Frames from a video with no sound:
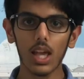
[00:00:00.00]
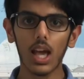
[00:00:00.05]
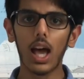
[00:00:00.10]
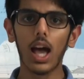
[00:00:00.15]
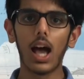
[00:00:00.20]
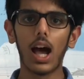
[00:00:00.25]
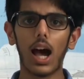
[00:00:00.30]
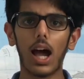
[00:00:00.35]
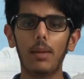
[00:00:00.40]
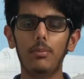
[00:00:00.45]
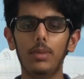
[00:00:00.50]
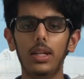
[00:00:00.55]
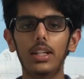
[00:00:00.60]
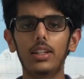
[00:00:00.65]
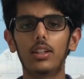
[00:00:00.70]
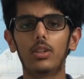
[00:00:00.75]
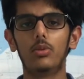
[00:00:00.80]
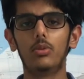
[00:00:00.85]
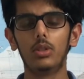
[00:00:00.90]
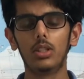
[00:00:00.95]
I made a
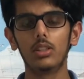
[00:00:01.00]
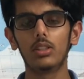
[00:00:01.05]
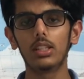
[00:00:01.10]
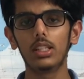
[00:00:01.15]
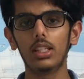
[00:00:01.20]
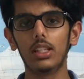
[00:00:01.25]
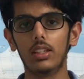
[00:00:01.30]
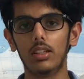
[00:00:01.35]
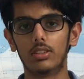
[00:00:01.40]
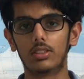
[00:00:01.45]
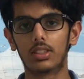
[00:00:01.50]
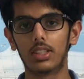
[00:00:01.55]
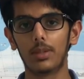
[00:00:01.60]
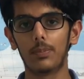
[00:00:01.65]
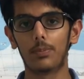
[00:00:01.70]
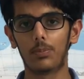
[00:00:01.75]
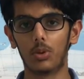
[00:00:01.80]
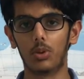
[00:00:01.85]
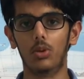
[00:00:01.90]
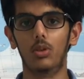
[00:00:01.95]
really
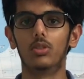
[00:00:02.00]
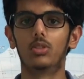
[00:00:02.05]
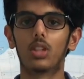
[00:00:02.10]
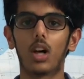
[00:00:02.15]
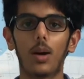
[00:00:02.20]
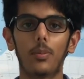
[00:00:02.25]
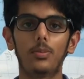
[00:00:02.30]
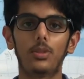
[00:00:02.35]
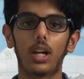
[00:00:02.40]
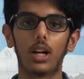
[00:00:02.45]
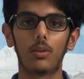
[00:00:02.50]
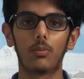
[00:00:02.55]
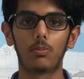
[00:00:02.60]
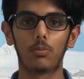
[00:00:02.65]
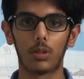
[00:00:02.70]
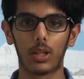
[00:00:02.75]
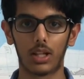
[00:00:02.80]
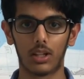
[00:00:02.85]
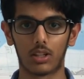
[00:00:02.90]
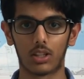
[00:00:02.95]
simple top-down
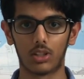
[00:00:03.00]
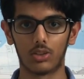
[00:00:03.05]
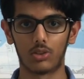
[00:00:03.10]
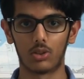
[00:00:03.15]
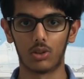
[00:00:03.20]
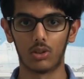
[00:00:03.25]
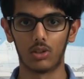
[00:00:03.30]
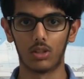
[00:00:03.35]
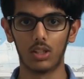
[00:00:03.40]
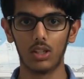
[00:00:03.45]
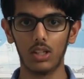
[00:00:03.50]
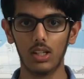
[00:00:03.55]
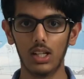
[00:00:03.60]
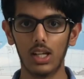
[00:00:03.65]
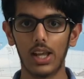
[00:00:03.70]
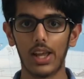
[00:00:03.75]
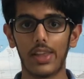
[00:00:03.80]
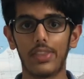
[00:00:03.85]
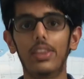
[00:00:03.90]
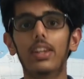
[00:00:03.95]
player controller,
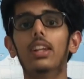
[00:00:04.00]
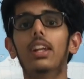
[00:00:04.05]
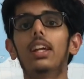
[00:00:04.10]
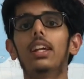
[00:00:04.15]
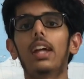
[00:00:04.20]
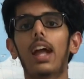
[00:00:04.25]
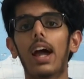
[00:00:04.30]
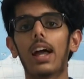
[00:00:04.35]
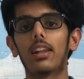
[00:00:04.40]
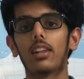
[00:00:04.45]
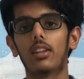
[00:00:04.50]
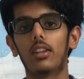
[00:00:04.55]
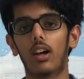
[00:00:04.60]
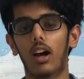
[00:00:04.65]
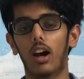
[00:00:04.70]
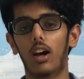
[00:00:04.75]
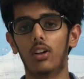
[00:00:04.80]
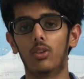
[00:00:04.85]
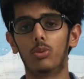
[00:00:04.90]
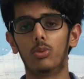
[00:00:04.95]
then I added
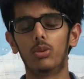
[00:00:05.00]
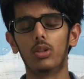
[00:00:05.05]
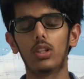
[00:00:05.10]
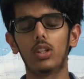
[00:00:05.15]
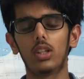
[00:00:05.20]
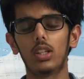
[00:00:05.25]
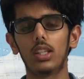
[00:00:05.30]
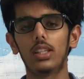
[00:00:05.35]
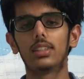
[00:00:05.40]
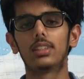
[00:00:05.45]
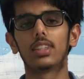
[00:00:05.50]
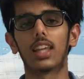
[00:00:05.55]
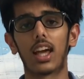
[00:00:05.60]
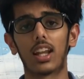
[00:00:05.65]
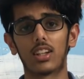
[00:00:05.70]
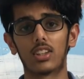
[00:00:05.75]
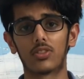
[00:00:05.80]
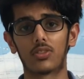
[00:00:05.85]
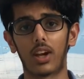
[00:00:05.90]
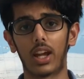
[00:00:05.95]
a really
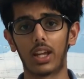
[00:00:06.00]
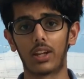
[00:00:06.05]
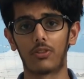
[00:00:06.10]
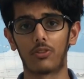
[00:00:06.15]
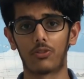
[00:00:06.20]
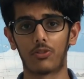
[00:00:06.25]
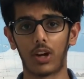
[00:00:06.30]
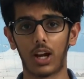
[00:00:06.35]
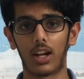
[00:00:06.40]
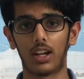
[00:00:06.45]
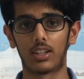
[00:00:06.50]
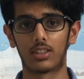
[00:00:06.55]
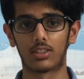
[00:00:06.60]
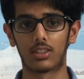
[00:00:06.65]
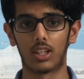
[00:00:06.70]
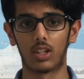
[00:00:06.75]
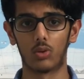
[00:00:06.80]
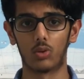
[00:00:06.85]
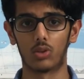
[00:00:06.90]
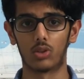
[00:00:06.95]
satisfying fire
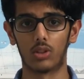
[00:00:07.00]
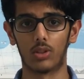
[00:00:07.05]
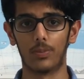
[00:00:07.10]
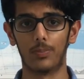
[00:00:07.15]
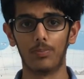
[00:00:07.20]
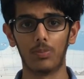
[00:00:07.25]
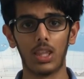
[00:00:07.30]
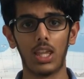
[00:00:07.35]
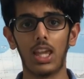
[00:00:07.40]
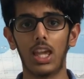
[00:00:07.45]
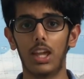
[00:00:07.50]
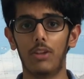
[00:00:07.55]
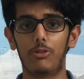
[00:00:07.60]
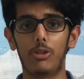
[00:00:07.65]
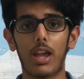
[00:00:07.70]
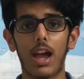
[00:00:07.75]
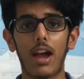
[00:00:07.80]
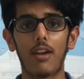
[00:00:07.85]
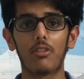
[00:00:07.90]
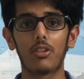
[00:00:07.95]
extinguisher. If you
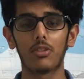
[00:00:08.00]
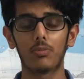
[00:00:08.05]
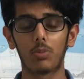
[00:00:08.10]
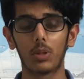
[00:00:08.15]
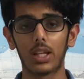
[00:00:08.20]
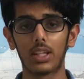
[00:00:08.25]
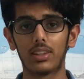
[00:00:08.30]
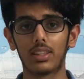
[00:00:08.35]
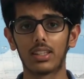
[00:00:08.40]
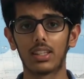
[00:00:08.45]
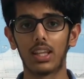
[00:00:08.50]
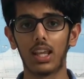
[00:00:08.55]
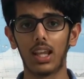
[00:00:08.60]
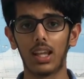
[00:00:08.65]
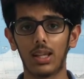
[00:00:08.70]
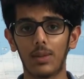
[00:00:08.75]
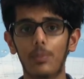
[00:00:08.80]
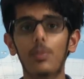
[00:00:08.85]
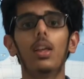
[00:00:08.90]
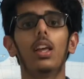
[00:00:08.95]
haven't played the
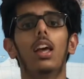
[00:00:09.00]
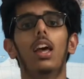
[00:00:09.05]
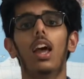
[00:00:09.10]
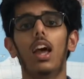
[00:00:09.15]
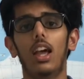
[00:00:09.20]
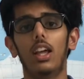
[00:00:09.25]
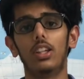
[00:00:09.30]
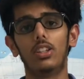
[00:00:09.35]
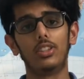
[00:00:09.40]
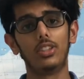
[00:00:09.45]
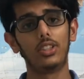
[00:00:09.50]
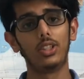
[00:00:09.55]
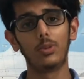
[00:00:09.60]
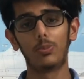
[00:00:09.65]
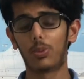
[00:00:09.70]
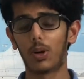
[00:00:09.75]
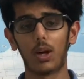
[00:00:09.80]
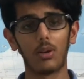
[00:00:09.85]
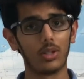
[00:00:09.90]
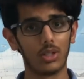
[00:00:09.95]
game, you
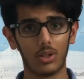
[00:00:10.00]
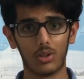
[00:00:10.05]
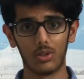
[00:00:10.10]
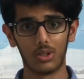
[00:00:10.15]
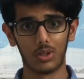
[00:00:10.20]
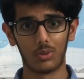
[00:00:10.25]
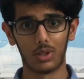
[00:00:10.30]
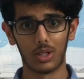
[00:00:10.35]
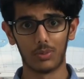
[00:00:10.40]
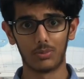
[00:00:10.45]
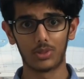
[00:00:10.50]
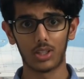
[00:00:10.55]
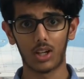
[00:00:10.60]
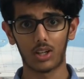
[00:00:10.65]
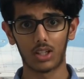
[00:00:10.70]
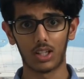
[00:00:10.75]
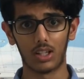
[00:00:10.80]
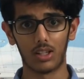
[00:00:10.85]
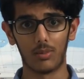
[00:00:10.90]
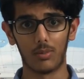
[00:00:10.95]
probably don't know what I'm
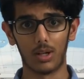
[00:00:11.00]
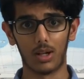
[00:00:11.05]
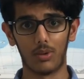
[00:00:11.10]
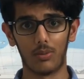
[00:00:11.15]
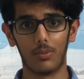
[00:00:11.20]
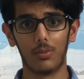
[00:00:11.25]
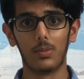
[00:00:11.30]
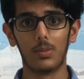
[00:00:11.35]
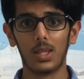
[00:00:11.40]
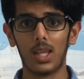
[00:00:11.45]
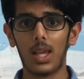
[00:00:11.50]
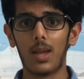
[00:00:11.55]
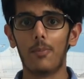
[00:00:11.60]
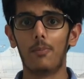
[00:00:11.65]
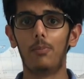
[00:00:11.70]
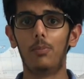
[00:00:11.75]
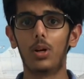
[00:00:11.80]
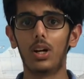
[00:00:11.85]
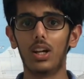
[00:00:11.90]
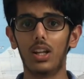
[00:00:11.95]
talking about.
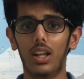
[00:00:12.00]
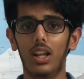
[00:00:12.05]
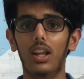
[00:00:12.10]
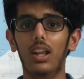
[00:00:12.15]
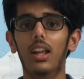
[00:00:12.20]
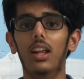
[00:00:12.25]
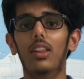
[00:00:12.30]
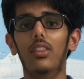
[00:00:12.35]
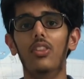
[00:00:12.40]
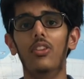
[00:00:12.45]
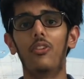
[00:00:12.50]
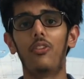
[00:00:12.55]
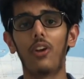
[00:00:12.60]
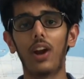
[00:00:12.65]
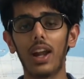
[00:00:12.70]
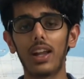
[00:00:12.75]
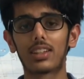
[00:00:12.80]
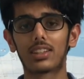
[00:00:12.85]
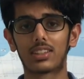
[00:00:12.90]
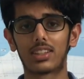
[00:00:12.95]
But the fire
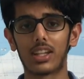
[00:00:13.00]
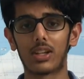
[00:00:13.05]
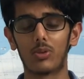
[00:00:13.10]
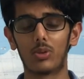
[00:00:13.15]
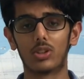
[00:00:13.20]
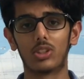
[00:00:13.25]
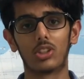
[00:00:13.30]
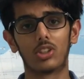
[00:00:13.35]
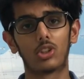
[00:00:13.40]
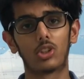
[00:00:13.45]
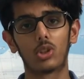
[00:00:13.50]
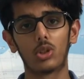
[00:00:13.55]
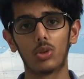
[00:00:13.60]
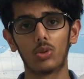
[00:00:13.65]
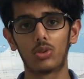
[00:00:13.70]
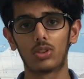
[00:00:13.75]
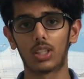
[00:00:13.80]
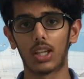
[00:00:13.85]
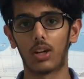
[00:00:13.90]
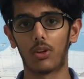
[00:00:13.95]
extinguisher just shoots
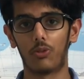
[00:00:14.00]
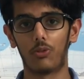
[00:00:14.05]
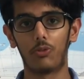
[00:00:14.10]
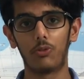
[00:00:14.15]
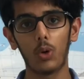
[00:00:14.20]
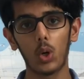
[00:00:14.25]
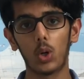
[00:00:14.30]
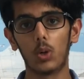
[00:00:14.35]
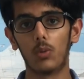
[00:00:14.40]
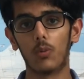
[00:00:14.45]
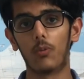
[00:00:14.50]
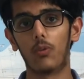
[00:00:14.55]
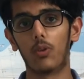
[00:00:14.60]
out foam